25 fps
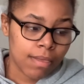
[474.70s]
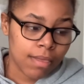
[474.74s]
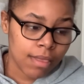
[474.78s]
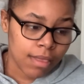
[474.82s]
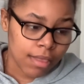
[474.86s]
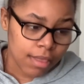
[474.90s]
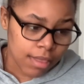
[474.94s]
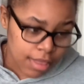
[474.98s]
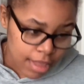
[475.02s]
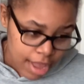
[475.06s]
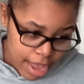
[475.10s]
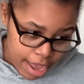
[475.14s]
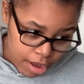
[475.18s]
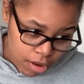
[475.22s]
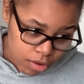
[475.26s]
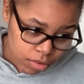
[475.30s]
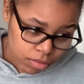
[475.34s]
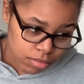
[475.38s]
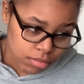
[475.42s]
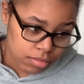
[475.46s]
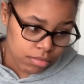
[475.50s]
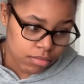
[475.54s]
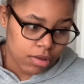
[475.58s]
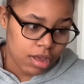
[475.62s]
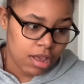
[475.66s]
Now,
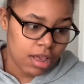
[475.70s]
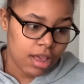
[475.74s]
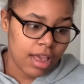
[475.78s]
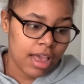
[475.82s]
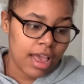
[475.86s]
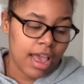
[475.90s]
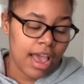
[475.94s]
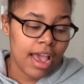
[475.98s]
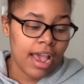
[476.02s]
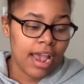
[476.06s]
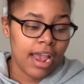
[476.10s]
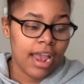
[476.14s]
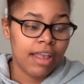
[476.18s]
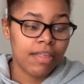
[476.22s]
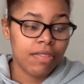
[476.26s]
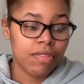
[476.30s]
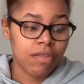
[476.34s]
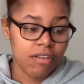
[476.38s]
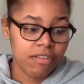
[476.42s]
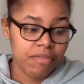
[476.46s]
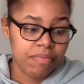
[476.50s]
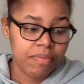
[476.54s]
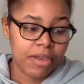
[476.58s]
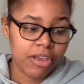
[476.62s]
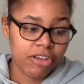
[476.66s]
in
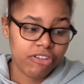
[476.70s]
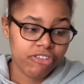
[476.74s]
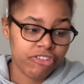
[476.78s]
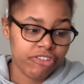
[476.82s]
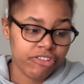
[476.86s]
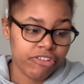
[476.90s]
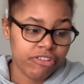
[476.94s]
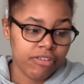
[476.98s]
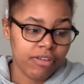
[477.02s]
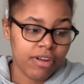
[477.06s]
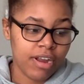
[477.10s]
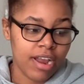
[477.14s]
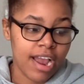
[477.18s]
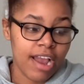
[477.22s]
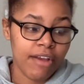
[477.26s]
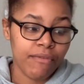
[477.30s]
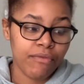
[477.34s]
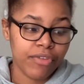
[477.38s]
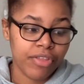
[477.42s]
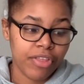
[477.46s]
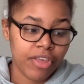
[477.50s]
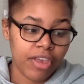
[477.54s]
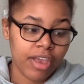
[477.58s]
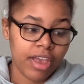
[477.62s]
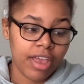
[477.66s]
this picture,
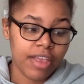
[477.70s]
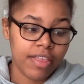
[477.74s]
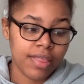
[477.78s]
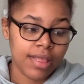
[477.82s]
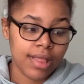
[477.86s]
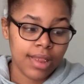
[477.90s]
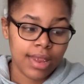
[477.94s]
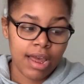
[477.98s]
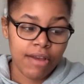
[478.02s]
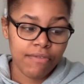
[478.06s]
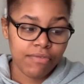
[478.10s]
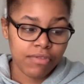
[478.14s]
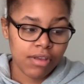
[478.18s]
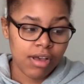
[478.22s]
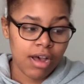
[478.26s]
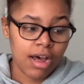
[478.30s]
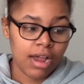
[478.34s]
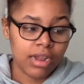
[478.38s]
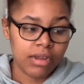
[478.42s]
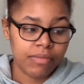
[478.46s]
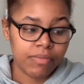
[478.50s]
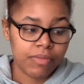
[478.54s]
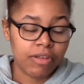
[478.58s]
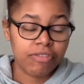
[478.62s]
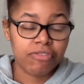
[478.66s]
everything in the left
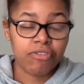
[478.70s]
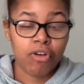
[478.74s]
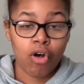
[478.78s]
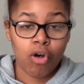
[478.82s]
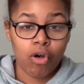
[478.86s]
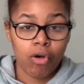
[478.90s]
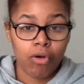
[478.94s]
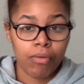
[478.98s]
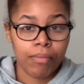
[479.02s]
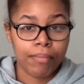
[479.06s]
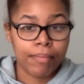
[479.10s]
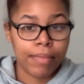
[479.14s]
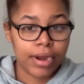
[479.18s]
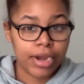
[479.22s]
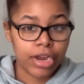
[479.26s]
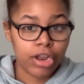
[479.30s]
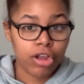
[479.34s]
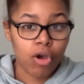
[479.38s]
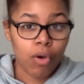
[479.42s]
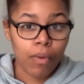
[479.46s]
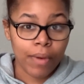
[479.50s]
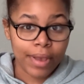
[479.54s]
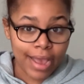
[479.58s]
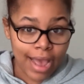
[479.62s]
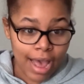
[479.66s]
column is all money
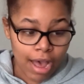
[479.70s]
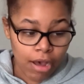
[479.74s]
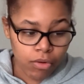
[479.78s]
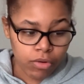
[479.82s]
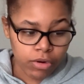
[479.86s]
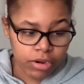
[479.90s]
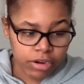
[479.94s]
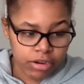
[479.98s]
going out.